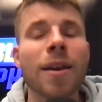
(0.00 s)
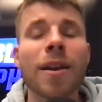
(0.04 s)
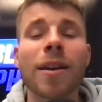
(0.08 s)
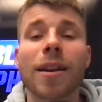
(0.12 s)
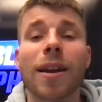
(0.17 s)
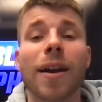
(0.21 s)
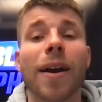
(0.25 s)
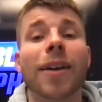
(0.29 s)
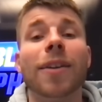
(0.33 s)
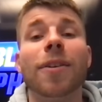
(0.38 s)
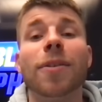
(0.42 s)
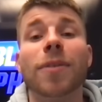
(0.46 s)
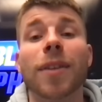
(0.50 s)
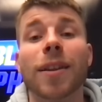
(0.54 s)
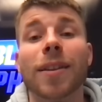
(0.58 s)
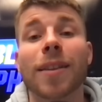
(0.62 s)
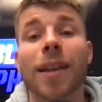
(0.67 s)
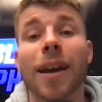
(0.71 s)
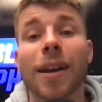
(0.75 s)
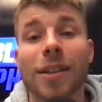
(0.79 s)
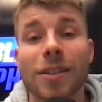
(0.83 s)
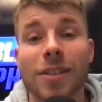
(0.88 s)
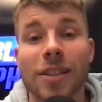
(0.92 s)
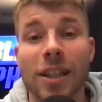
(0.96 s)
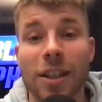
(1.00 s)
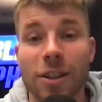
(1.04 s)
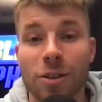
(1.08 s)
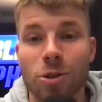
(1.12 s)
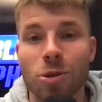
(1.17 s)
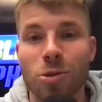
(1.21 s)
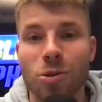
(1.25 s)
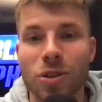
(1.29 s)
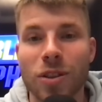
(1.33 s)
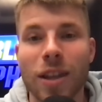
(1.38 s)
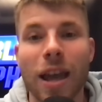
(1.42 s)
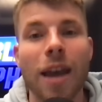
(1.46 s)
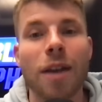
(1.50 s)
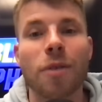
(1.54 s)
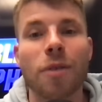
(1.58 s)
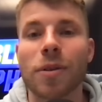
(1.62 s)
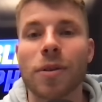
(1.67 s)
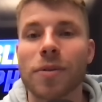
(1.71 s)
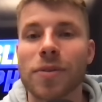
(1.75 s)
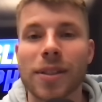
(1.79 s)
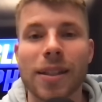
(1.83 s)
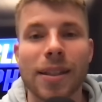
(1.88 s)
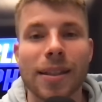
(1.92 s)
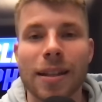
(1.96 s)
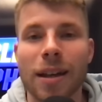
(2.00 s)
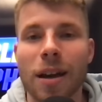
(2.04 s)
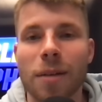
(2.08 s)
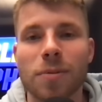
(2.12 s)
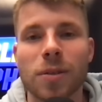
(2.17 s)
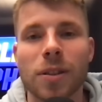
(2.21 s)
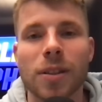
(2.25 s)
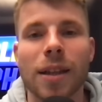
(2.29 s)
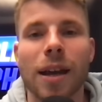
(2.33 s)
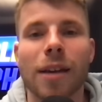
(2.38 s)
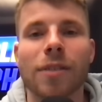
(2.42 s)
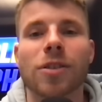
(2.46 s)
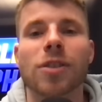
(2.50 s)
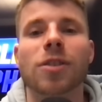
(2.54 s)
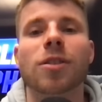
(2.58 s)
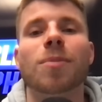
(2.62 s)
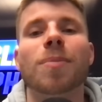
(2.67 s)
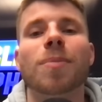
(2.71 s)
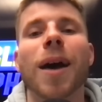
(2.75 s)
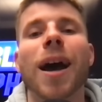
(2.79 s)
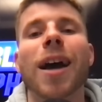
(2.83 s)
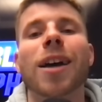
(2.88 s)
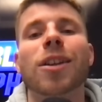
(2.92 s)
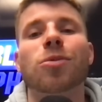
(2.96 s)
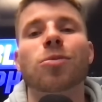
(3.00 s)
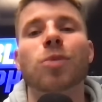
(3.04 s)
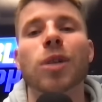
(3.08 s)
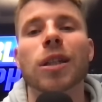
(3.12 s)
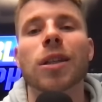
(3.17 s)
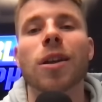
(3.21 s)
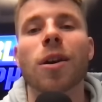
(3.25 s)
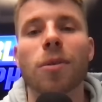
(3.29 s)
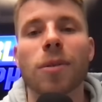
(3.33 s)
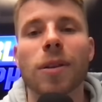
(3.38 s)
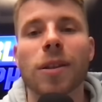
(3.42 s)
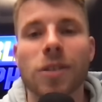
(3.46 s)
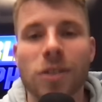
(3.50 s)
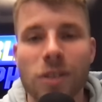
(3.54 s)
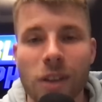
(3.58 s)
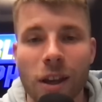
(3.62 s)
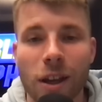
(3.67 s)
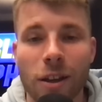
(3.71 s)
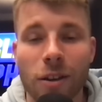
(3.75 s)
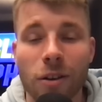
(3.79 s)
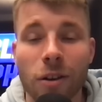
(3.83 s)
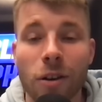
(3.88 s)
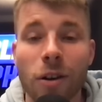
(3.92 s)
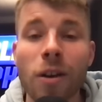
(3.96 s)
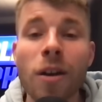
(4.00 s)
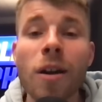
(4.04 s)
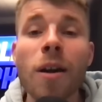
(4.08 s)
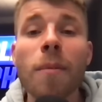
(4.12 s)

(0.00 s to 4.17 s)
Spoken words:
Now, I don't think that is here to stay. We've seen the ups and downs of Tobias. We know this cycle.